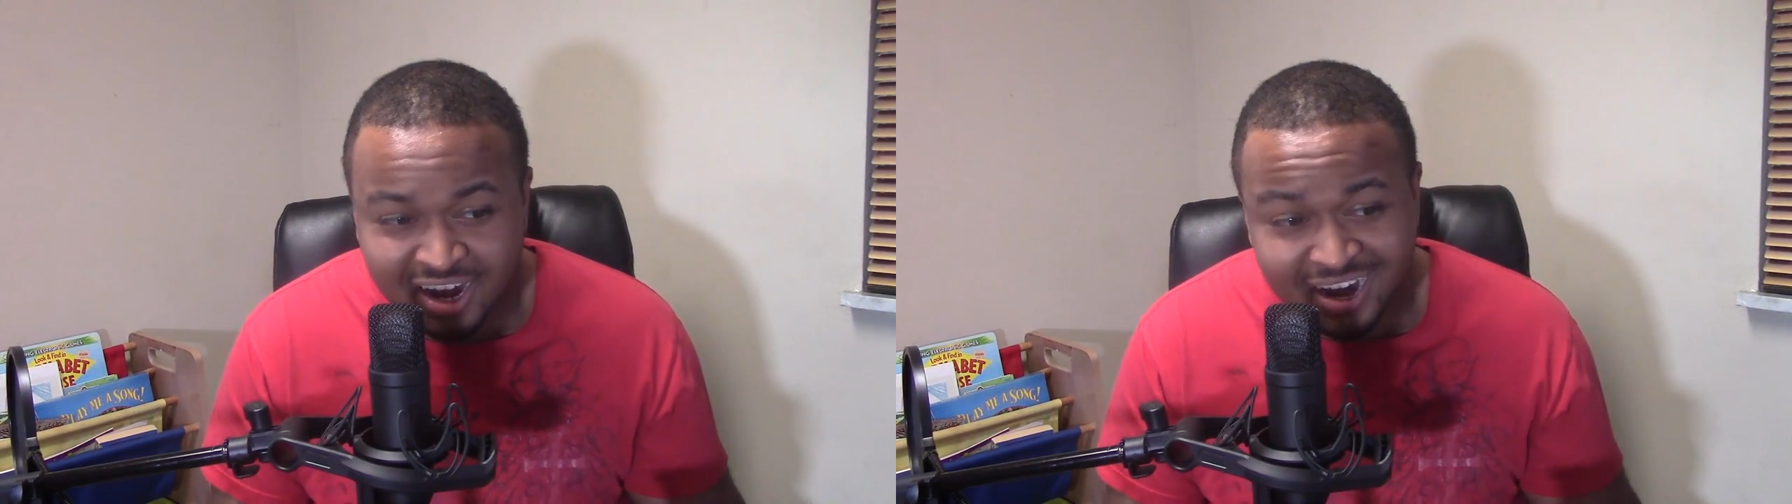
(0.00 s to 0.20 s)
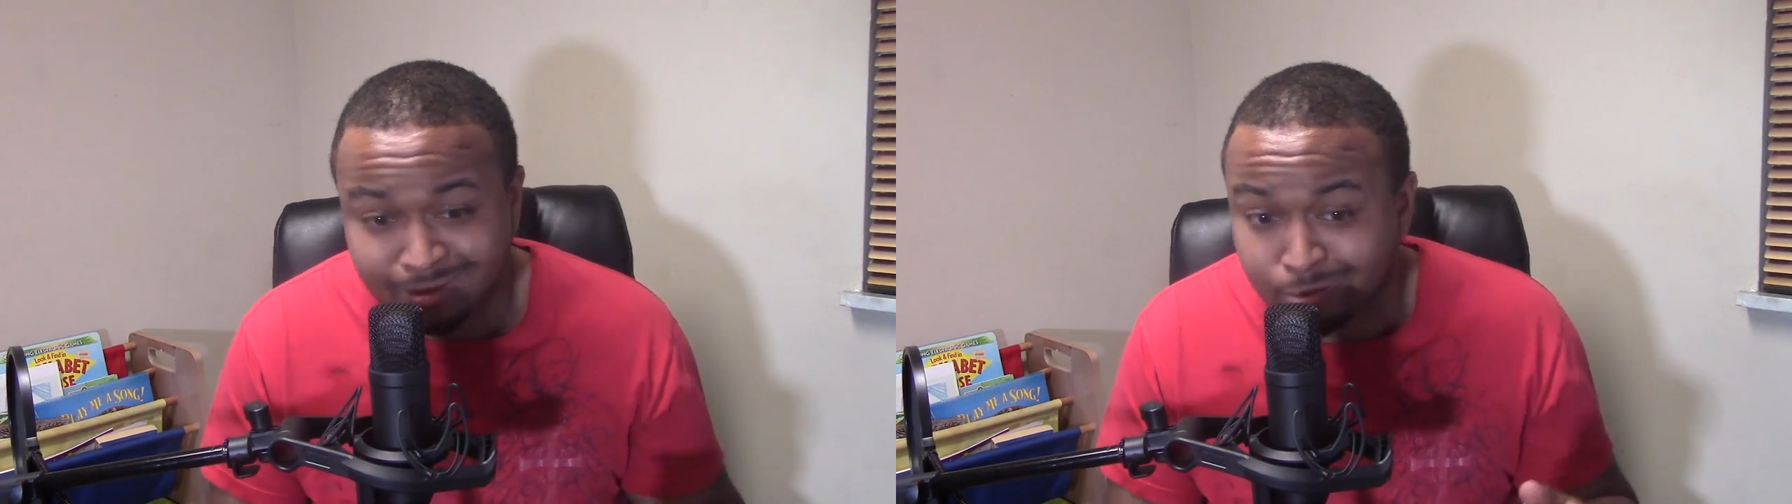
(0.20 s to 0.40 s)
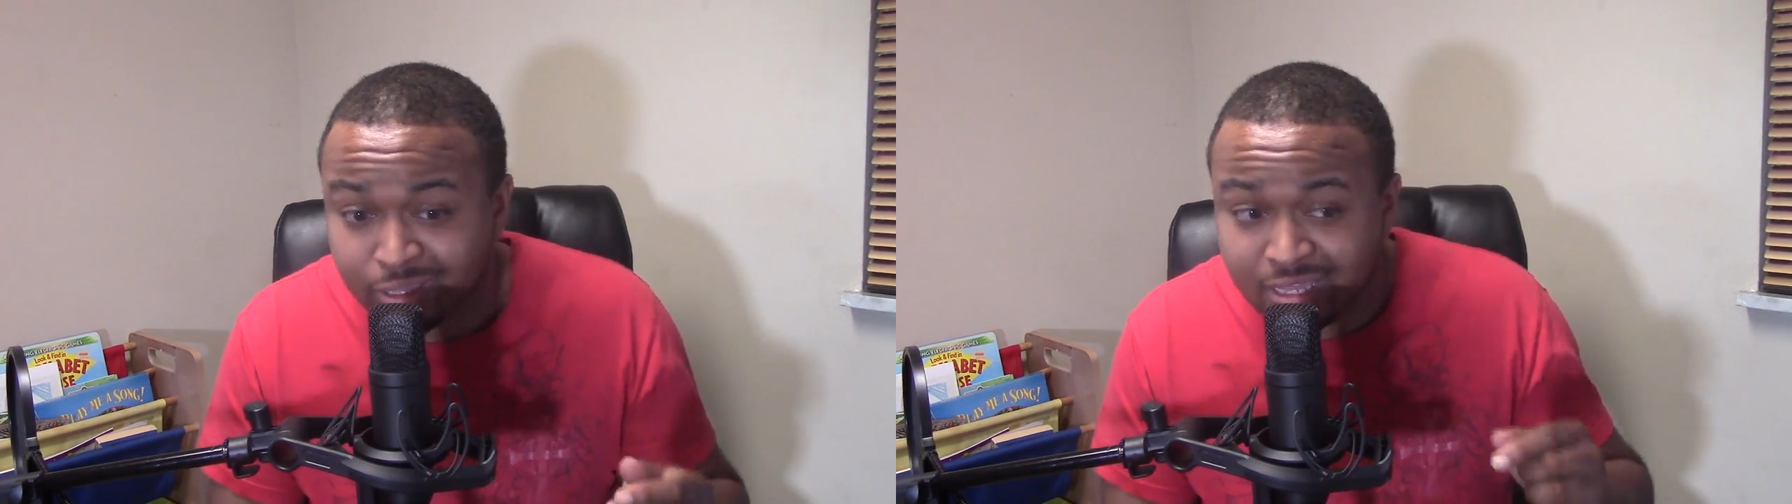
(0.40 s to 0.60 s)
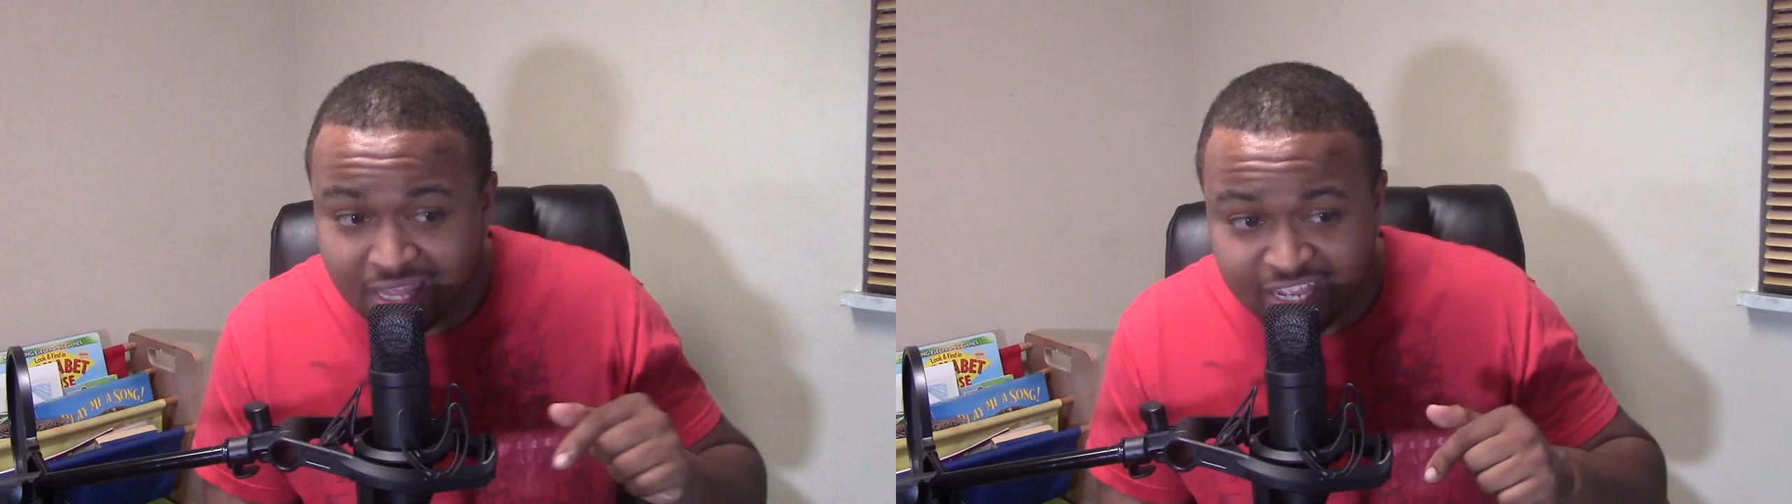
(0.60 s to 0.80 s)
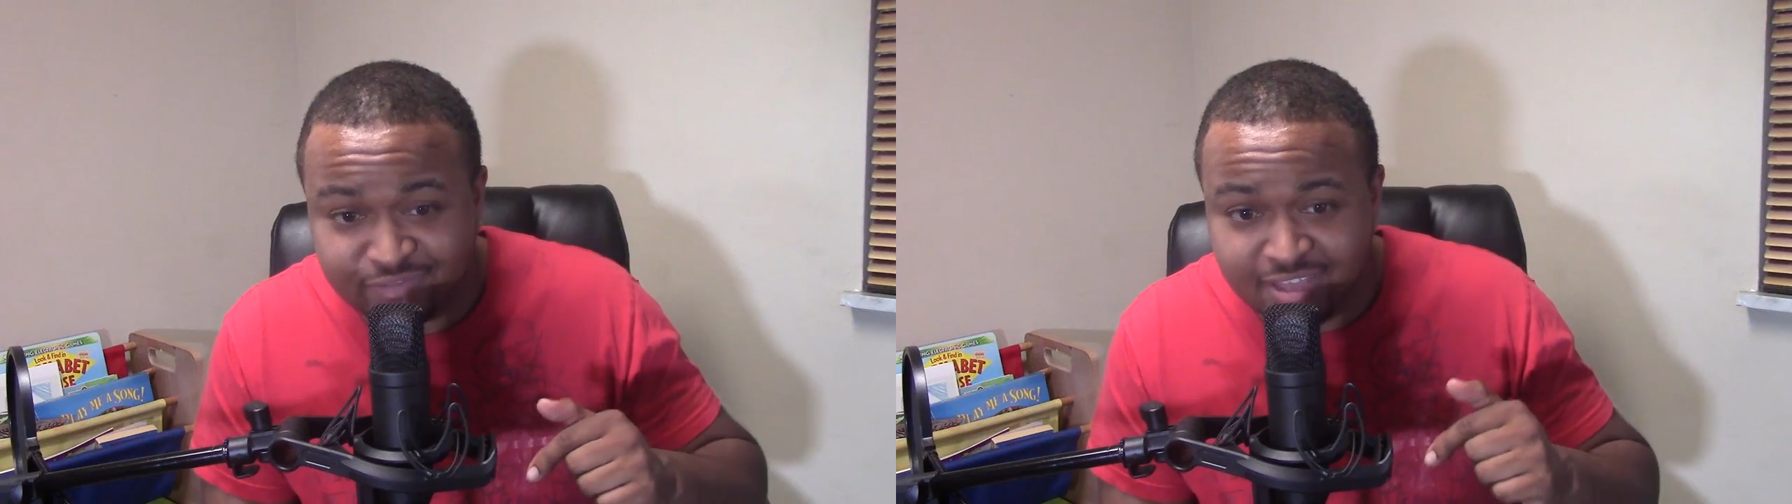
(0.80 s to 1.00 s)
and they're really
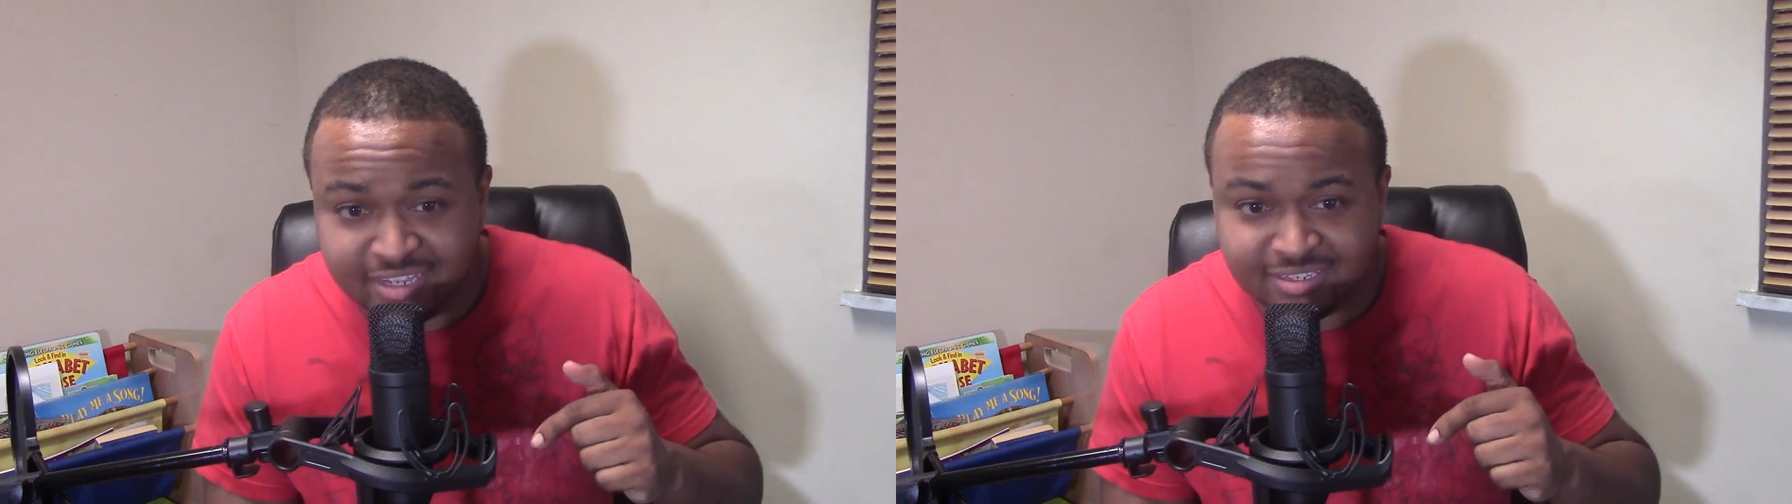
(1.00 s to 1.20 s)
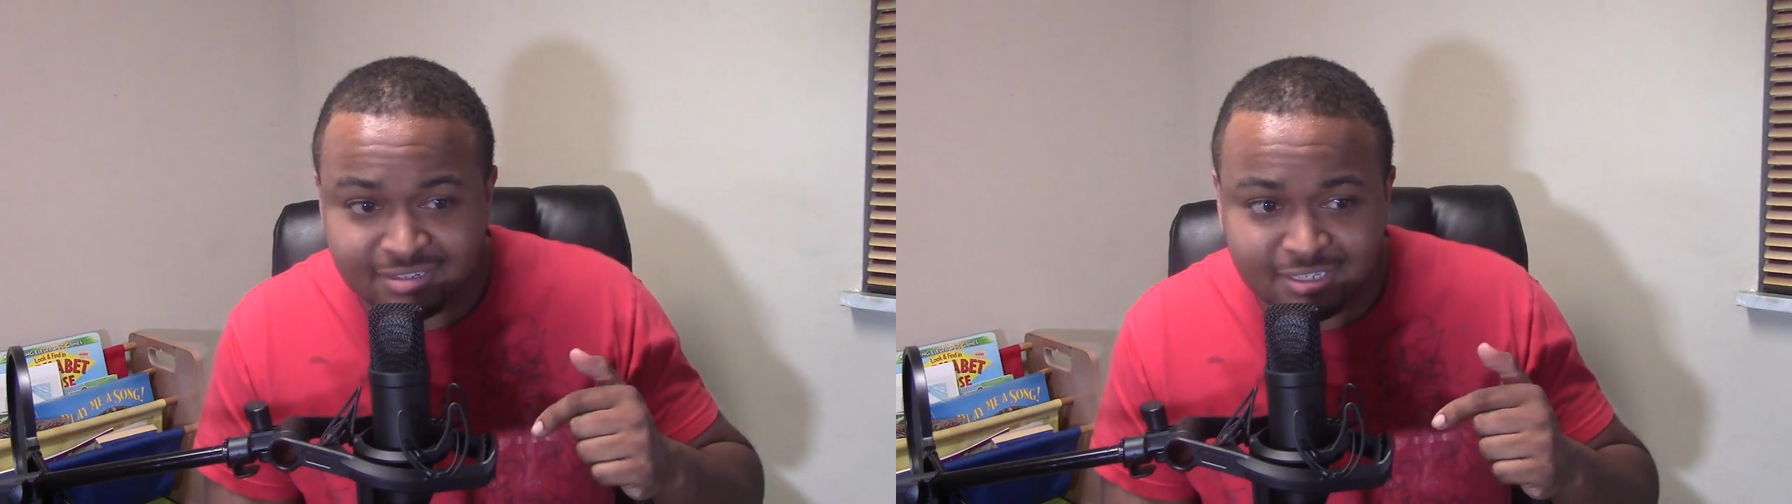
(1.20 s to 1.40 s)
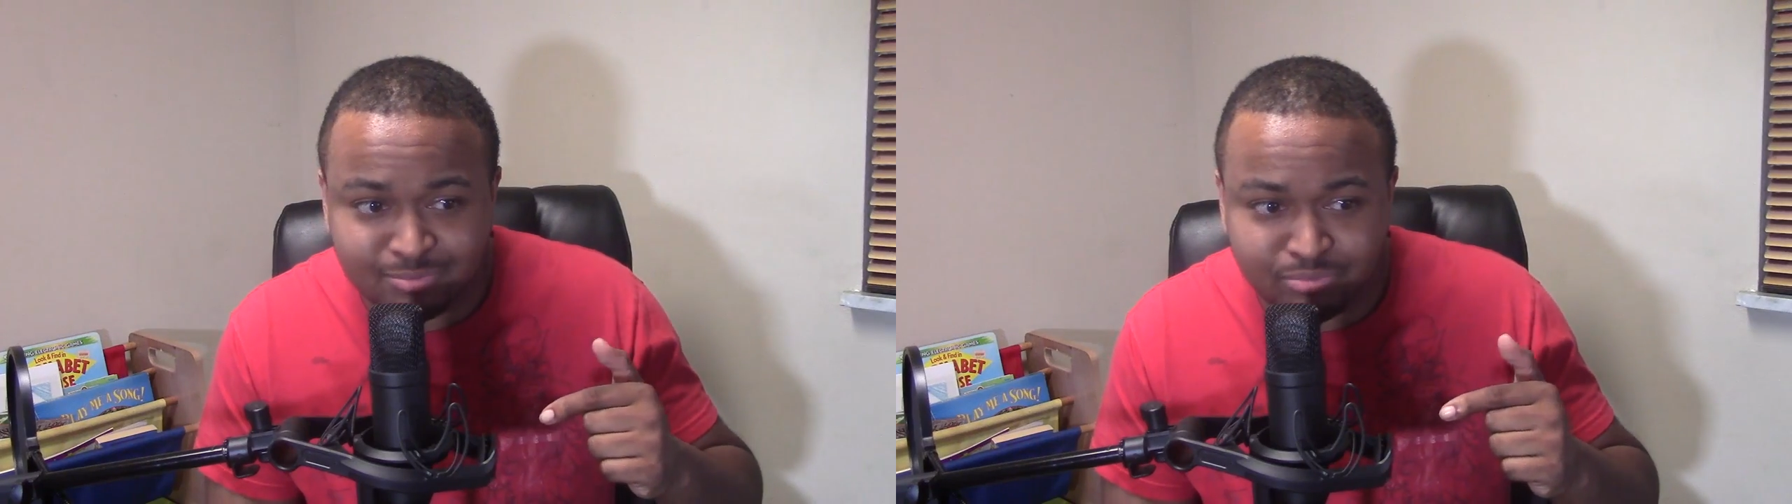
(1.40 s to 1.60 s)
life lessons,